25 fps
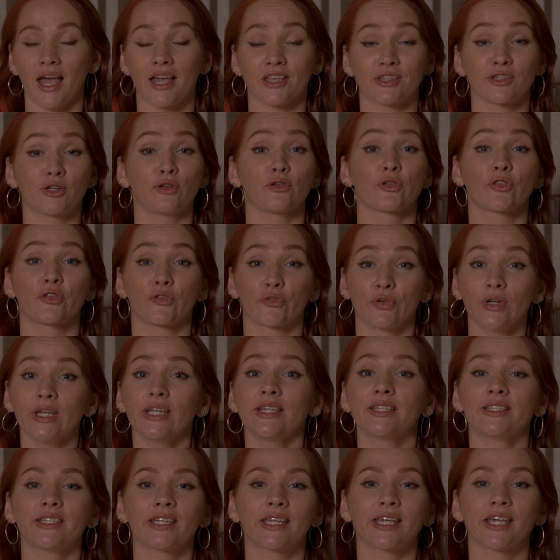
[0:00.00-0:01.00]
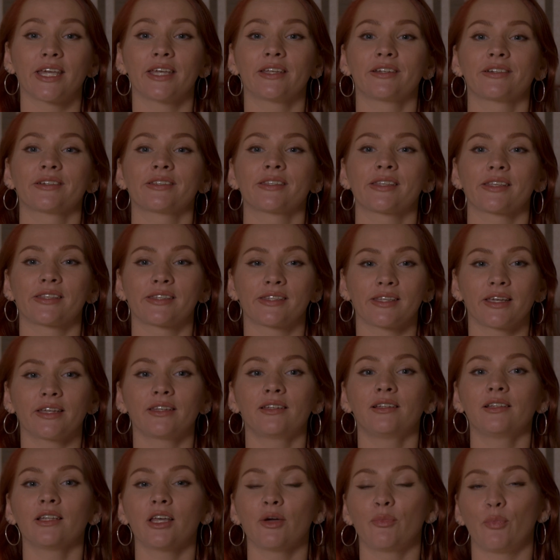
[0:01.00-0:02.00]
as all three indicators
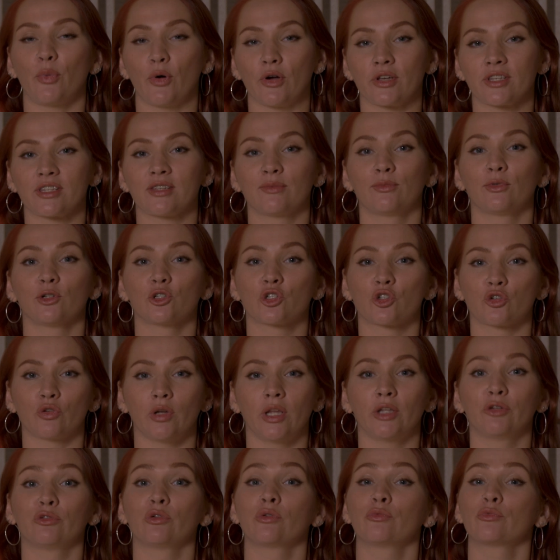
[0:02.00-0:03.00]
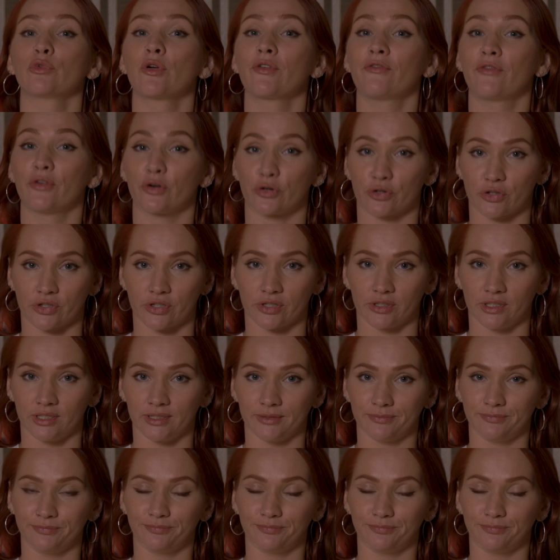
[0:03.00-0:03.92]
signal a possible trend reversal.